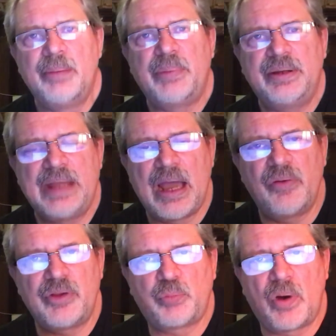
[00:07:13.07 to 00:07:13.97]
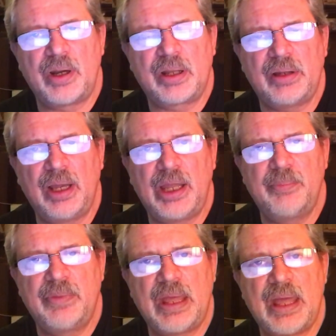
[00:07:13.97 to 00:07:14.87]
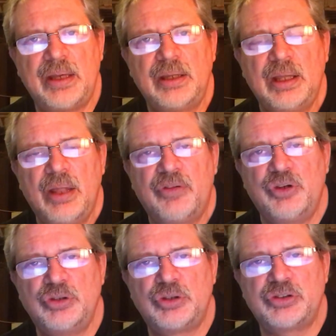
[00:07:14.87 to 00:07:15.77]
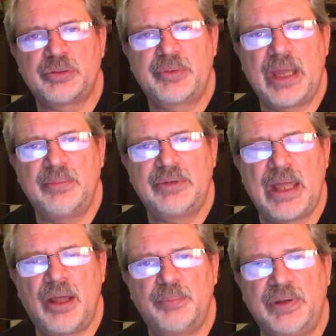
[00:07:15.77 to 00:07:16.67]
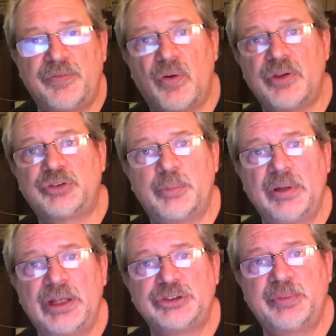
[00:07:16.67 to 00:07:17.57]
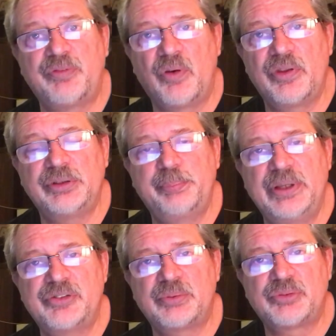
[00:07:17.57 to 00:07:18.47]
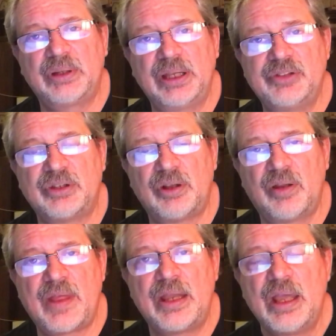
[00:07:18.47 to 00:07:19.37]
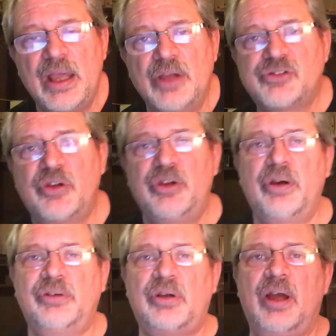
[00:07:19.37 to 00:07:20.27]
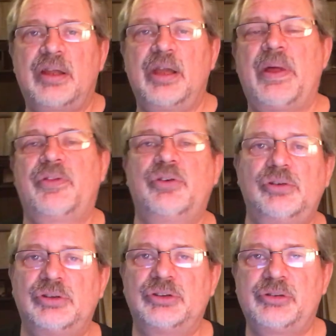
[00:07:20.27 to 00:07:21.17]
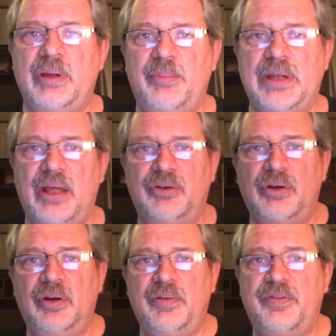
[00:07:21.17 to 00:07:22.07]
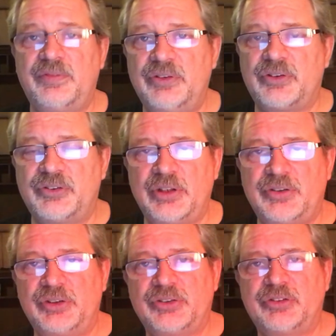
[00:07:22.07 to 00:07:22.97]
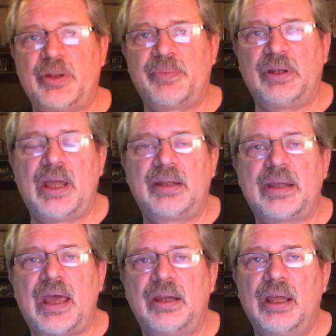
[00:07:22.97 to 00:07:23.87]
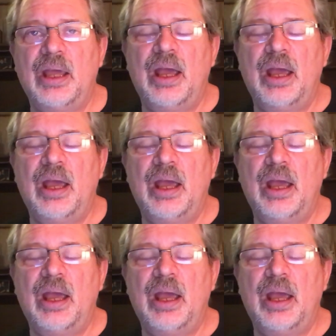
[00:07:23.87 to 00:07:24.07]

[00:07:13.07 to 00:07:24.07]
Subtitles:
But now they want to claim that the New Jerusalem came down before the tribulation, before the beast was released and all that. So you're talking about the New Jerusalem came down during the 50s or 60s or something like that.